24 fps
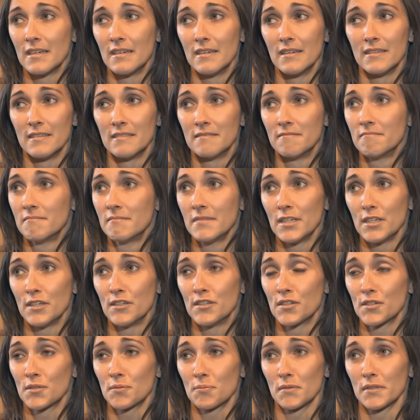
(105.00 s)
And
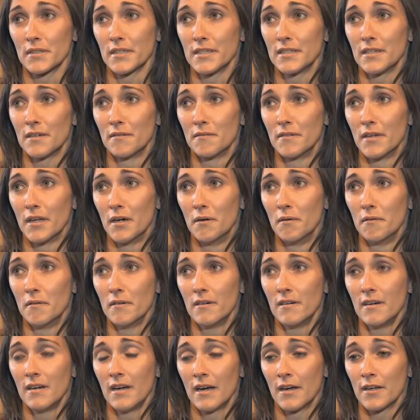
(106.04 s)
you just really don't
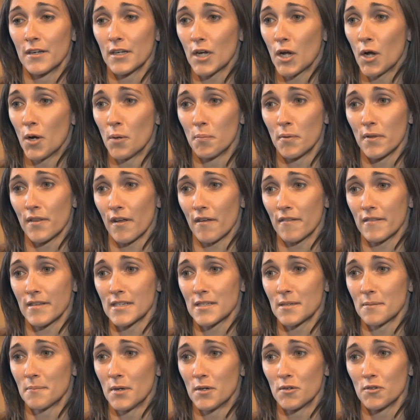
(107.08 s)
know how to cope with all
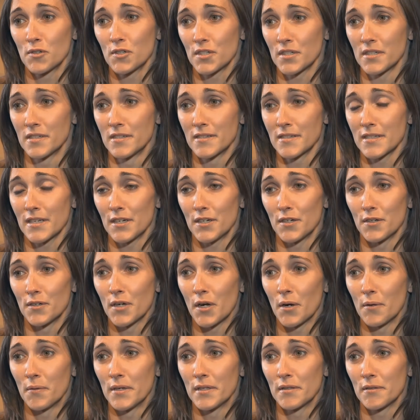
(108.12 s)
these emotions that
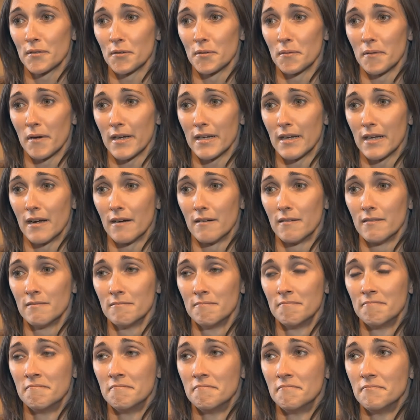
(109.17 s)
you're going through right
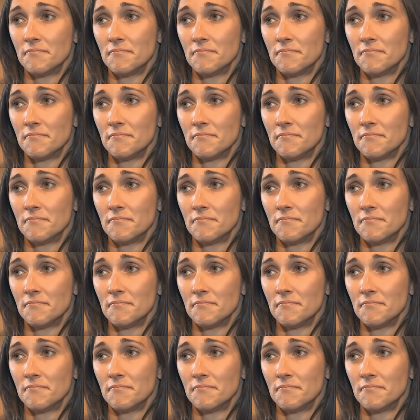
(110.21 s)
now.